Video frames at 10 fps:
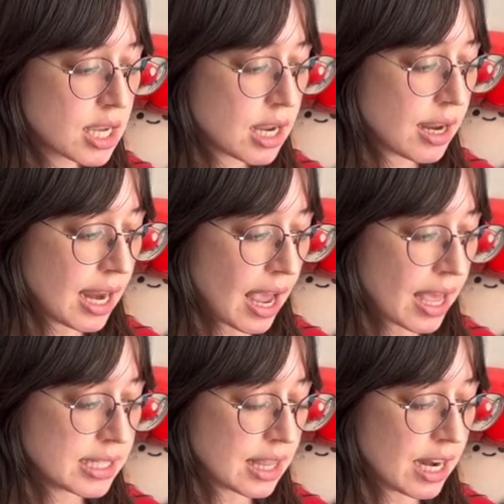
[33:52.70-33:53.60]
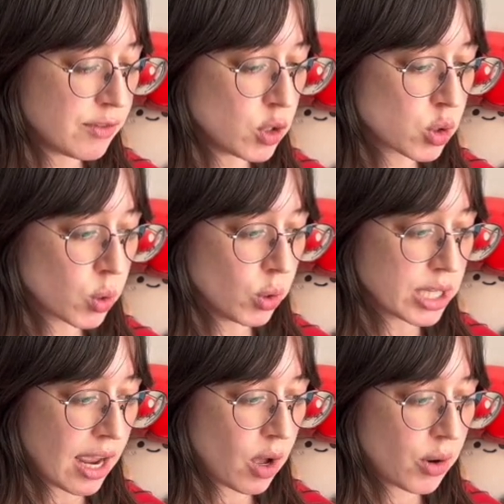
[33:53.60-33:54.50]
And then if you scroll
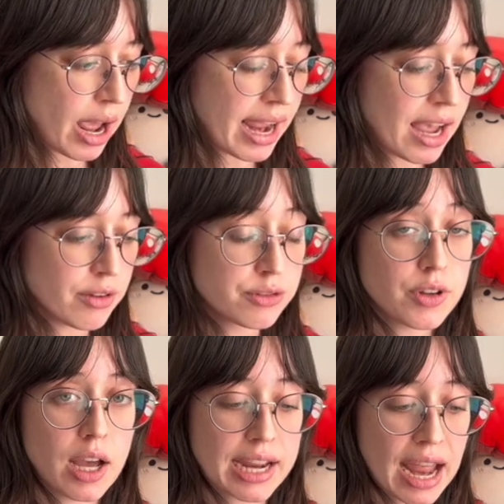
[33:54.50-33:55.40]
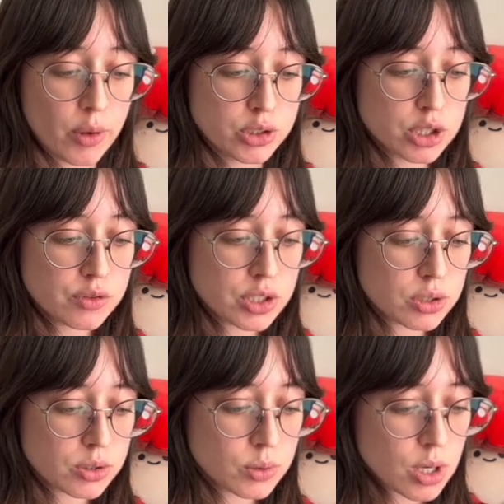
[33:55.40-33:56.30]
down, I have a calendar
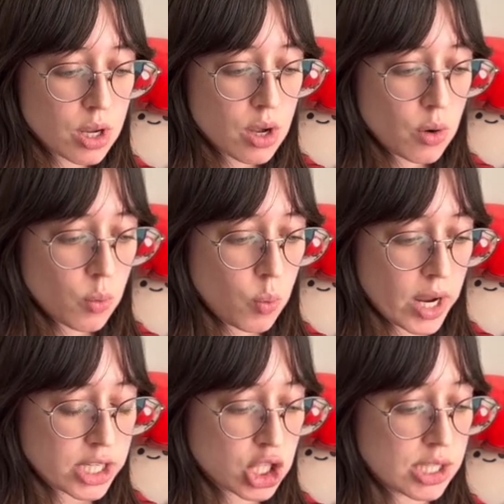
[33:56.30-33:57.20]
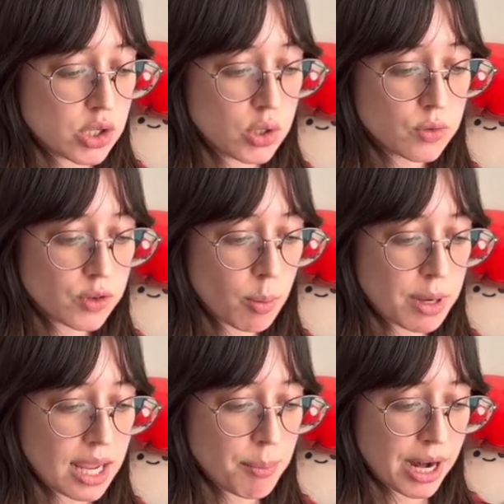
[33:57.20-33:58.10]
view, which is new for
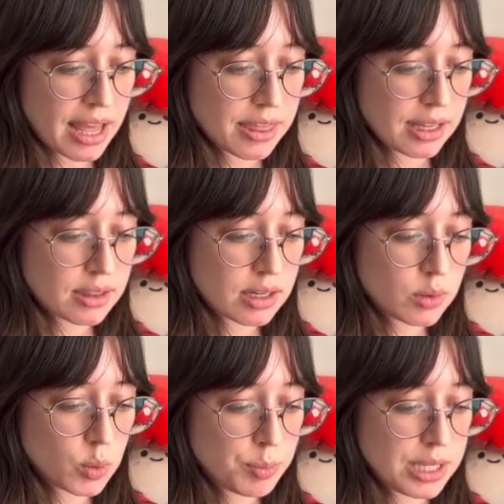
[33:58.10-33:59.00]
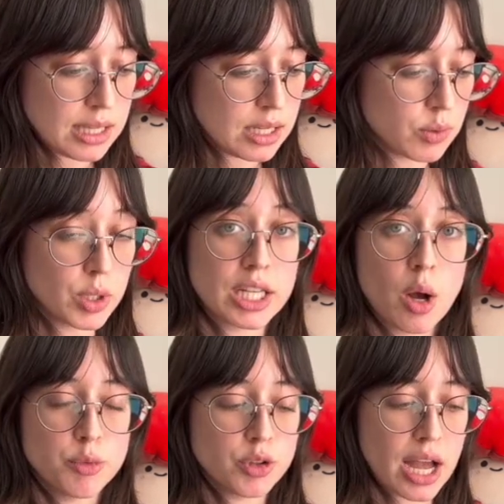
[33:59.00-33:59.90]
me, but I think that it will be really
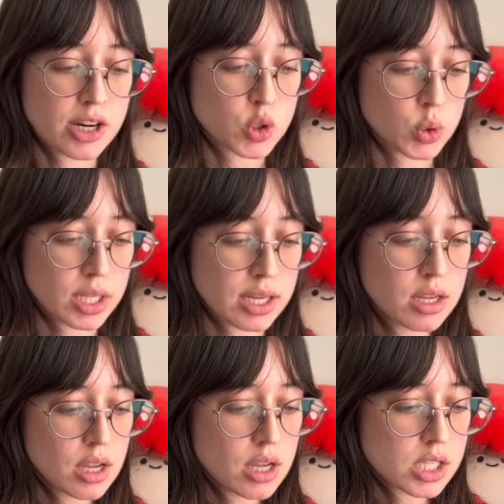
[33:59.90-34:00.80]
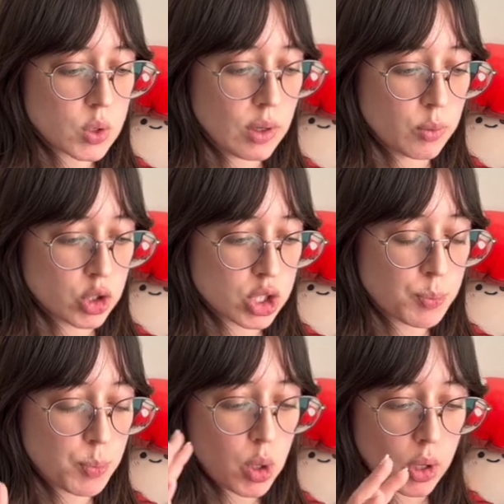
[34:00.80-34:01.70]
helpful actually. So it will
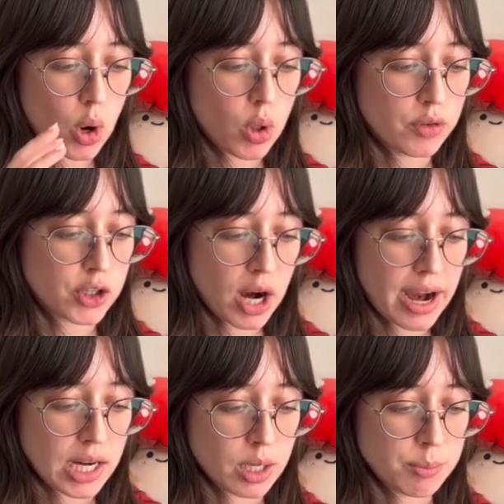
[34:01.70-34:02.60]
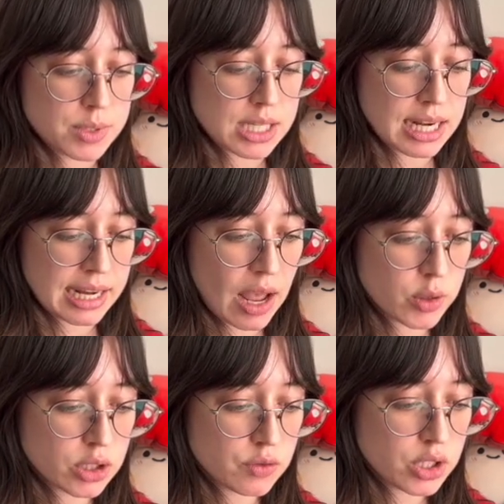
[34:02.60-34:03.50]
just put all of your items in a
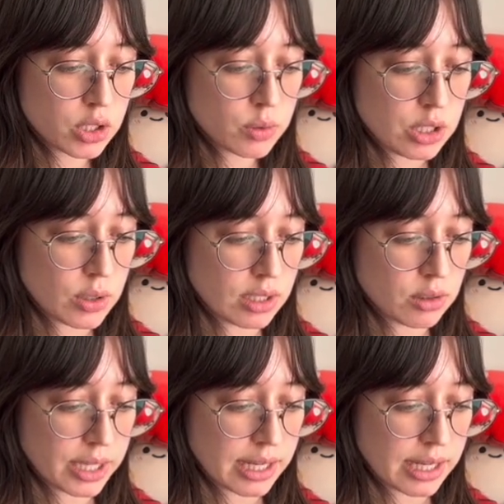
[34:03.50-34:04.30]
calendar view and you can click